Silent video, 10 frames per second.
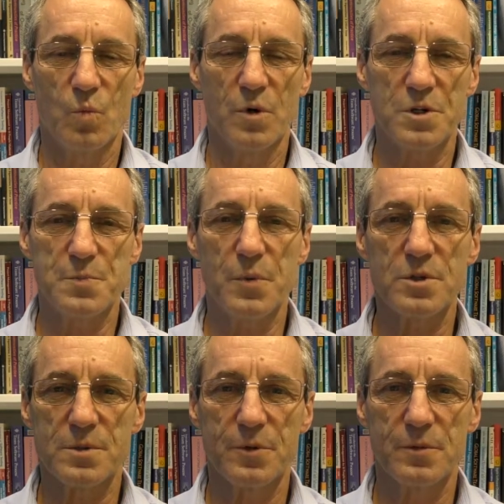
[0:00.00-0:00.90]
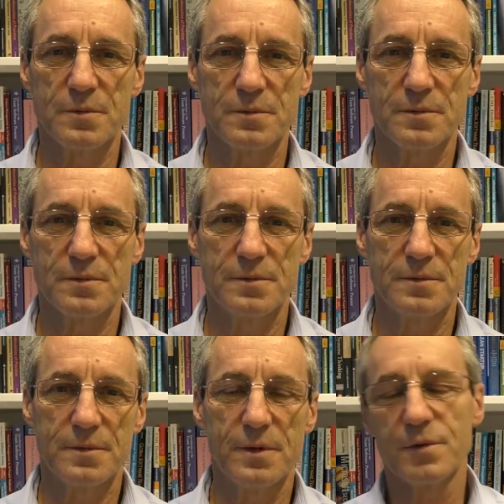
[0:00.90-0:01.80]
what is possible,
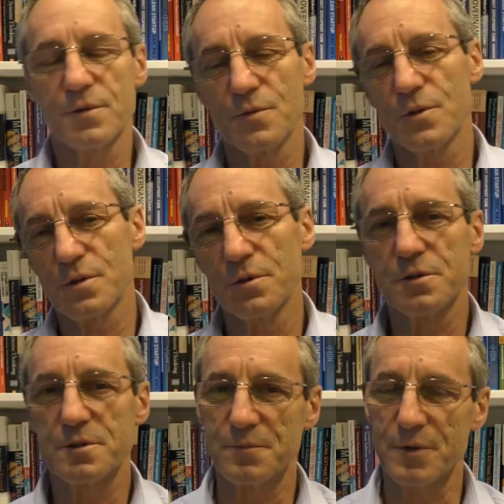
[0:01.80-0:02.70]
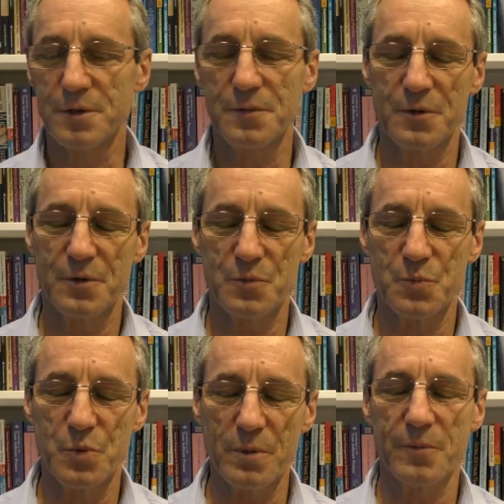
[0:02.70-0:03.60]
the solution, the
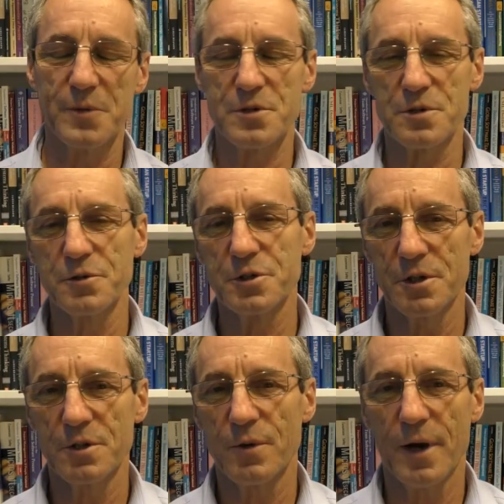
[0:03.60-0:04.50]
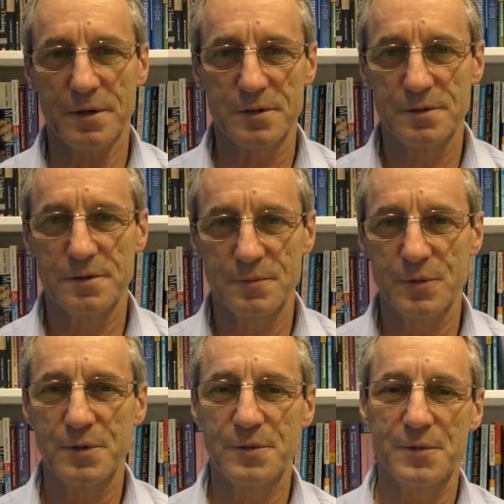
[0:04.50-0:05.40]
problem and the solution interact. I
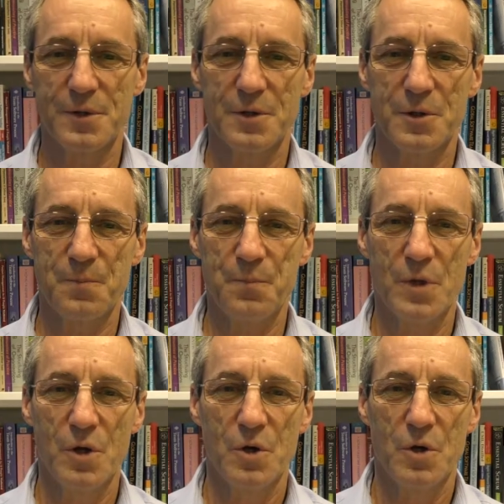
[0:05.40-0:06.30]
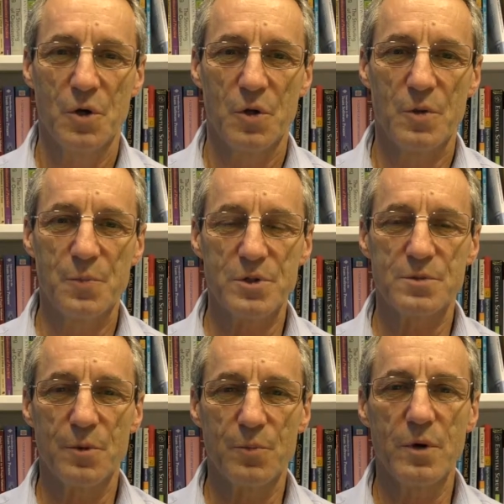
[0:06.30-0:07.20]
mean, the
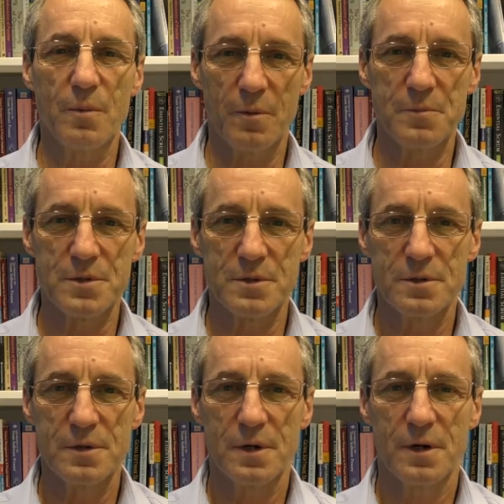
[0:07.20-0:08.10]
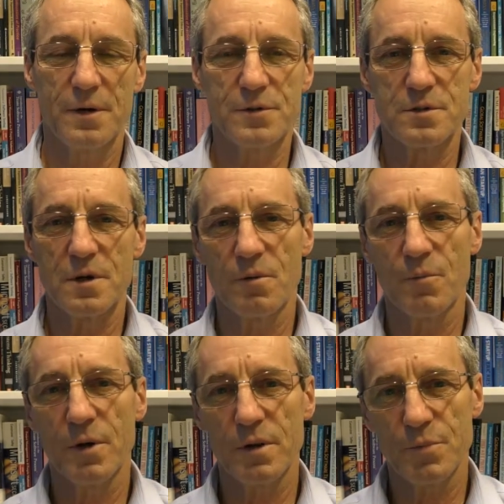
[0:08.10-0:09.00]
possible problems are
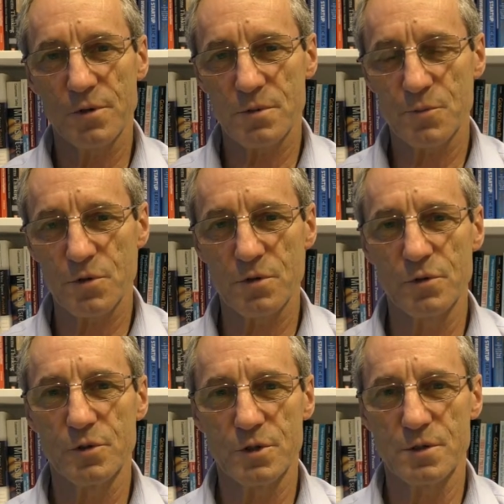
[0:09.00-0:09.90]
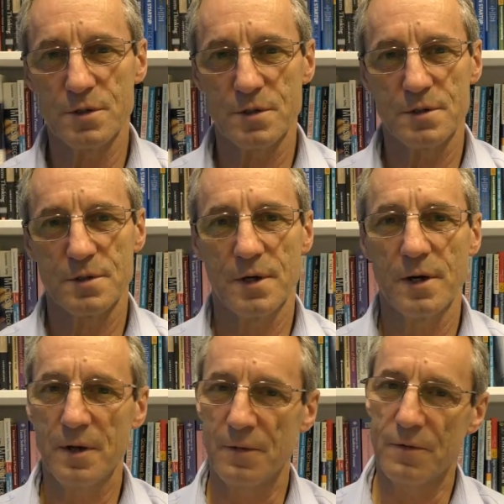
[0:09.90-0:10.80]
determined by the possible solutions,
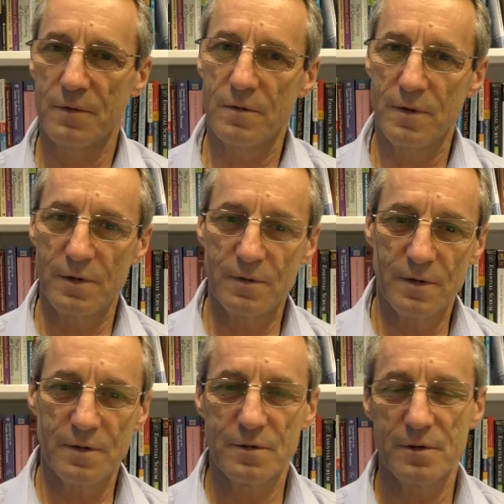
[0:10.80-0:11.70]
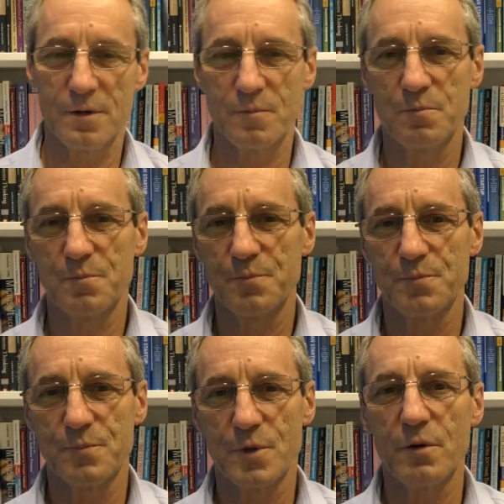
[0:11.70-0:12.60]
and it kind of
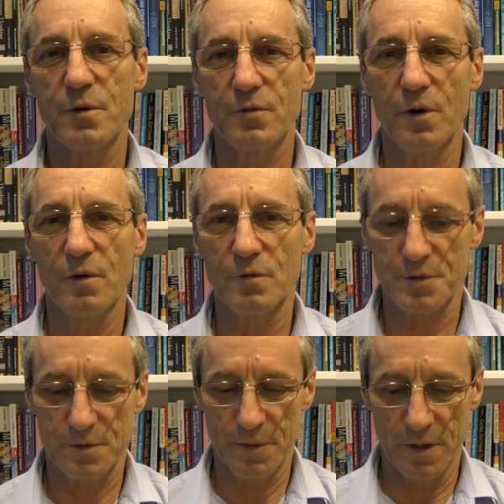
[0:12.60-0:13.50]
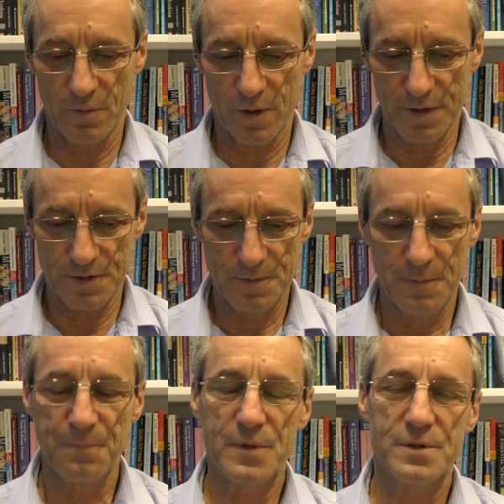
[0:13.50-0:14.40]
co-evolves in many ways.
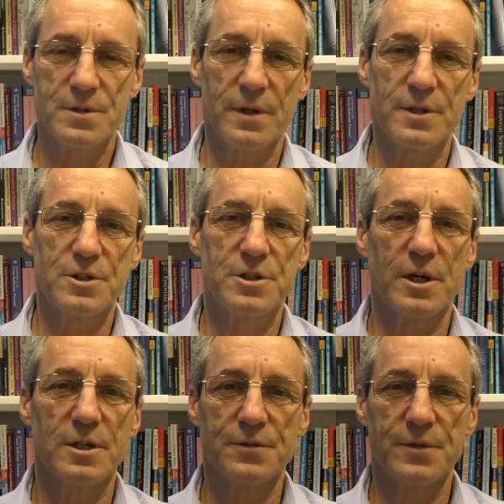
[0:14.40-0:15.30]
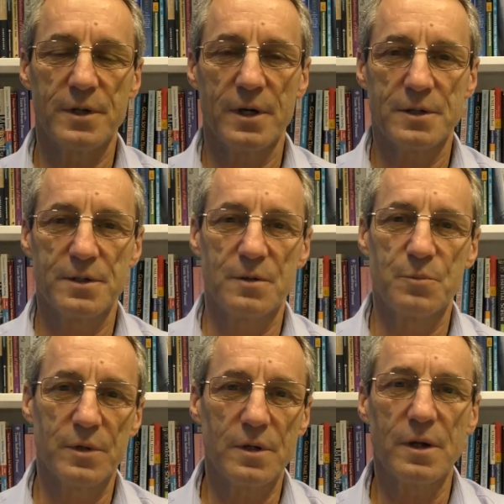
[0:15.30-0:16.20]
So that's a challenge for the architect,
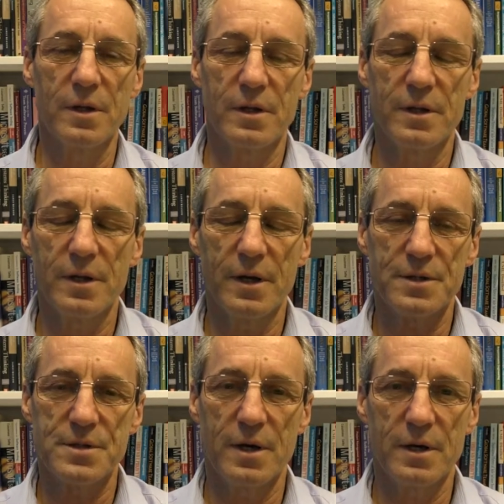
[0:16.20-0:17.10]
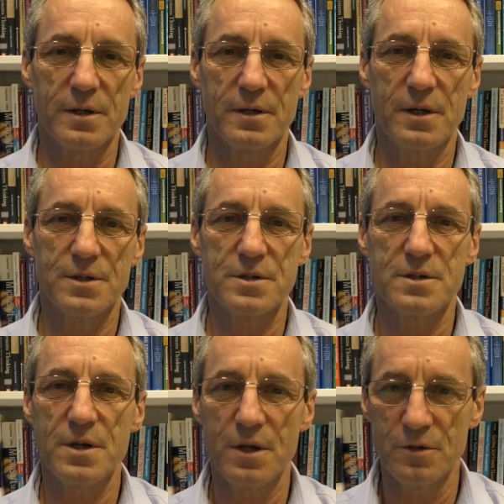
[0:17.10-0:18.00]
particularly as architects
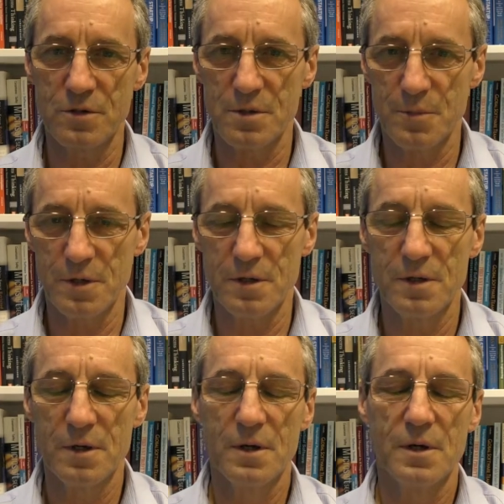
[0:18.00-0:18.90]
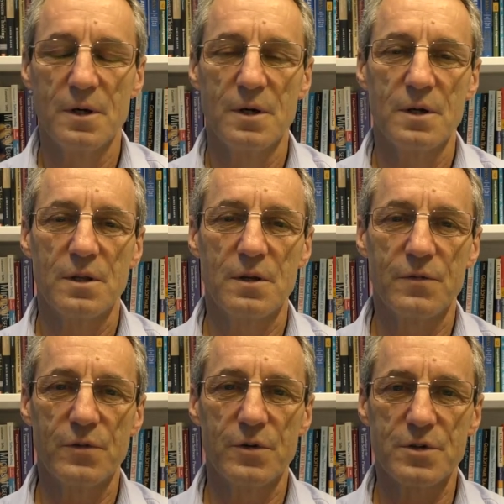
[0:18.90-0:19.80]
tend to be the
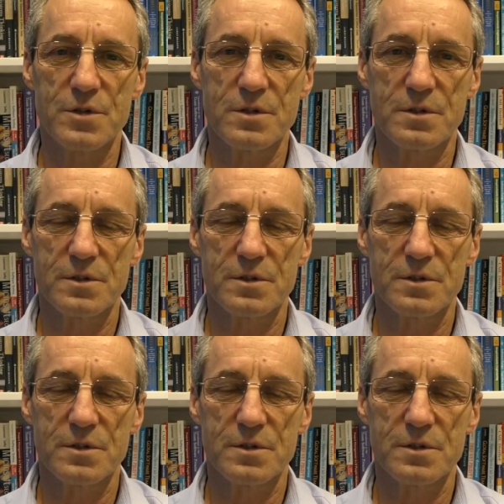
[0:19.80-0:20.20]
first